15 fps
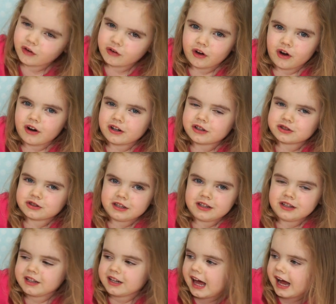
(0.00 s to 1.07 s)
the dog treat
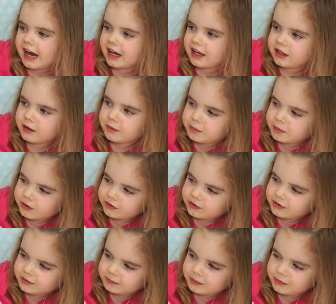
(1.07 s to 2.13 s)
you put
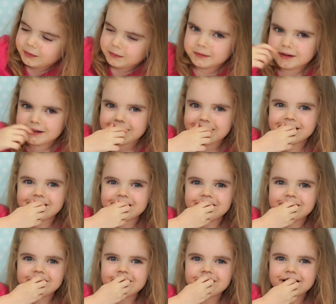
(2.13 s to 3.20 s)
some poop in it.
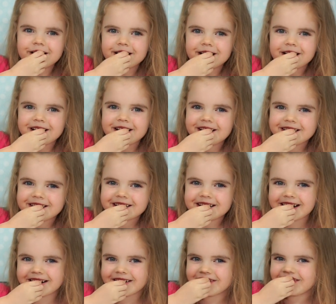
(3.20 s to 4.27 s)
It's
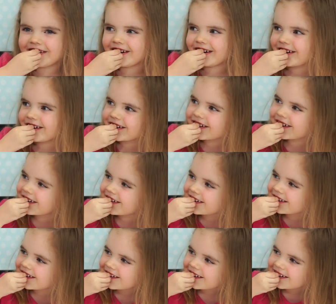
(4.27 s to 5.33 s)
kind of weird,
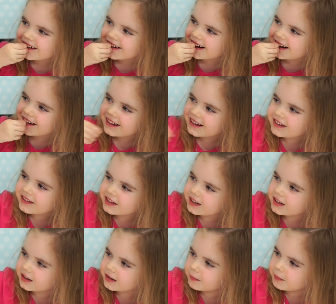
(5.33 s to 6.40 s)
and it's
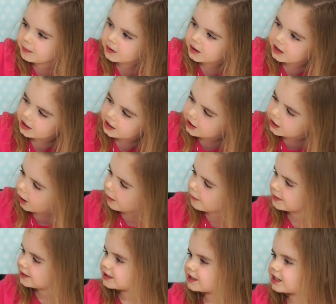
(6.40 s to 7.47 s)
in a
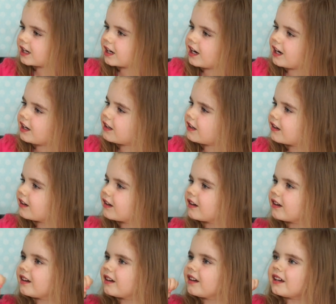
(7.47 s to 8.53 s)
garbage can.
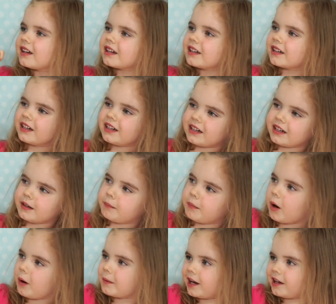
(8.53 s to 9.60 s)
And
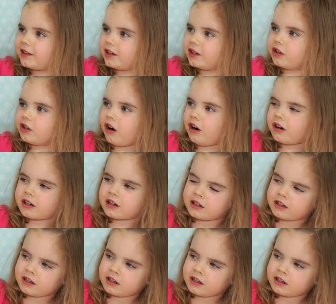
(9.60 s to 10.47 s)
Bobby has a dog